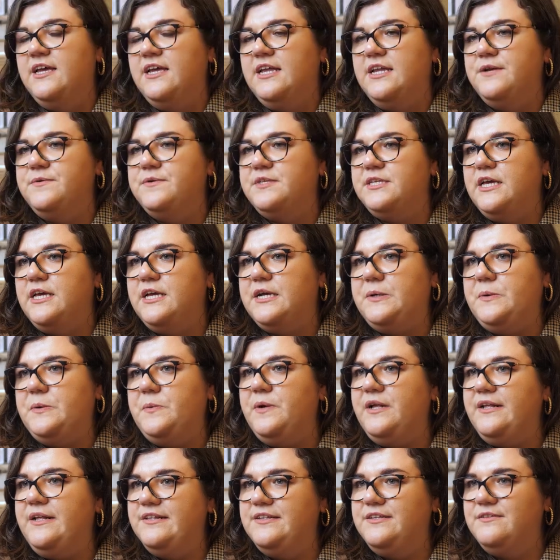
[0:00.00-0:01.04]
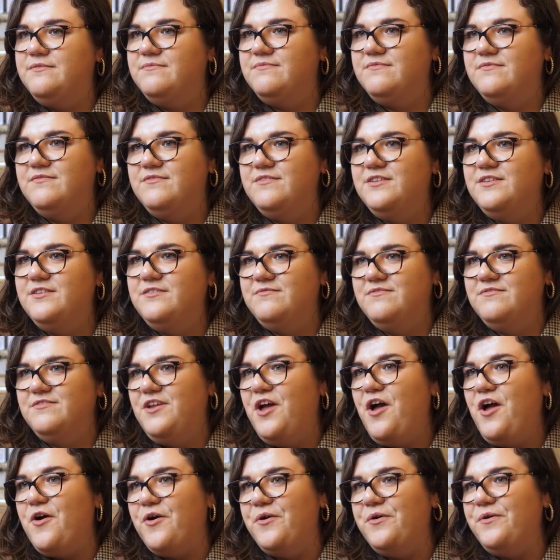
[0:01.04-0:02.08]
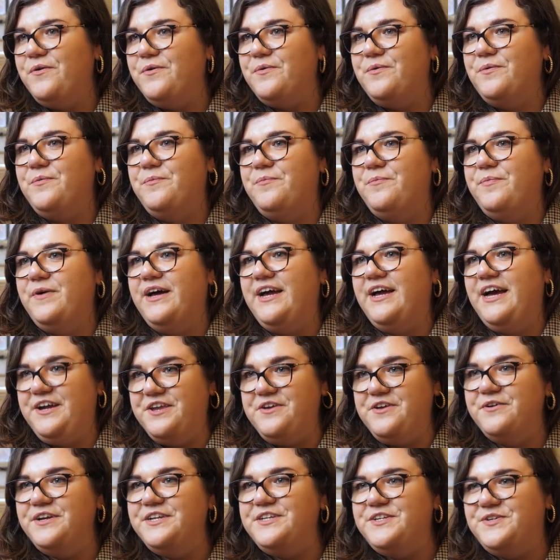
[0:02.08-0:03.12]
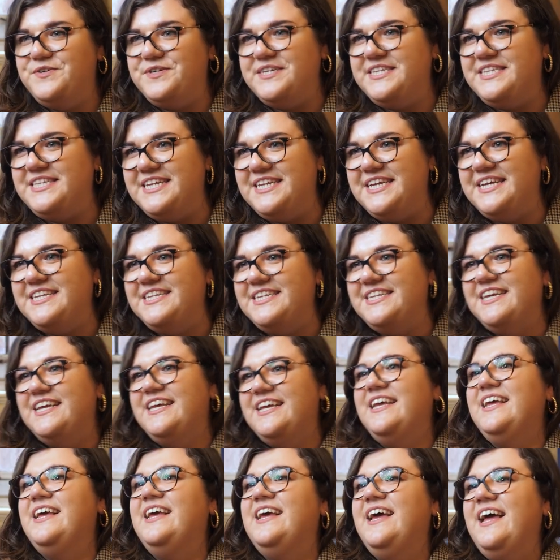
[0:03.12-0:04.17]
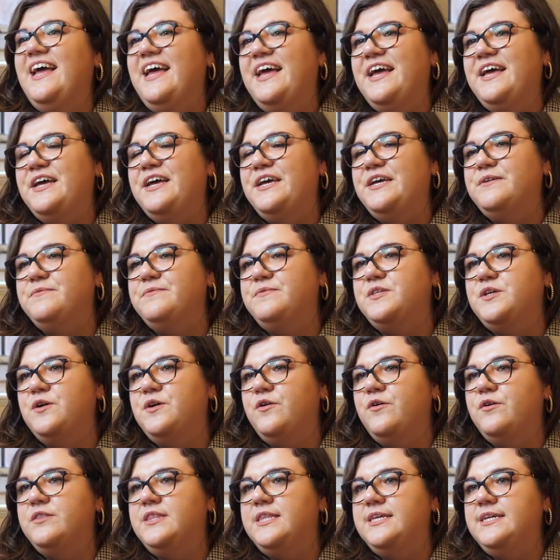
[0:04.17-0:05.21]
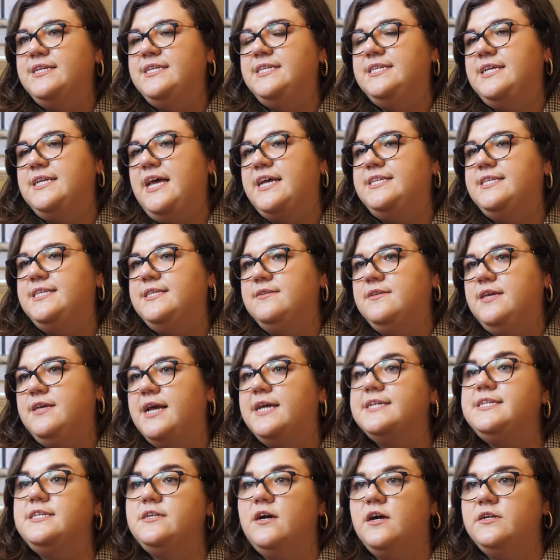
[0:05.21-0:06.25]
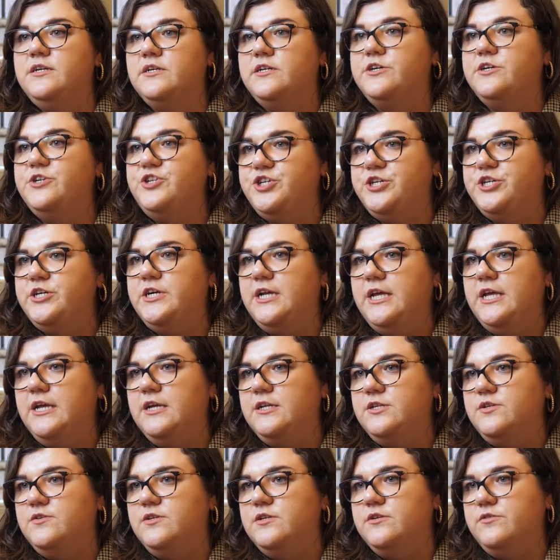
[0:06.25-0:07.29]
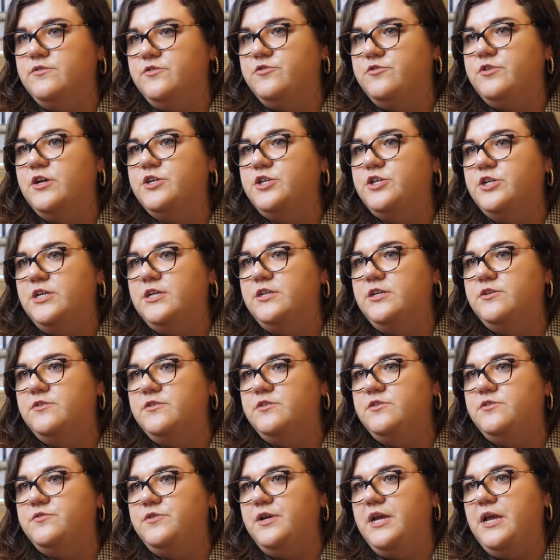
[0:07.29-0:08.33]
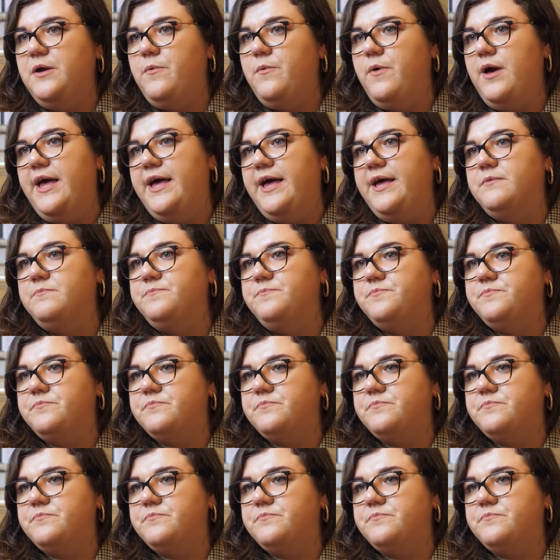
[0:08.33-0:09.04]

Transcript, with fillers: And I was like, well, no, but are you interested? Uh, so this has kickstarted our journey into the construction industry where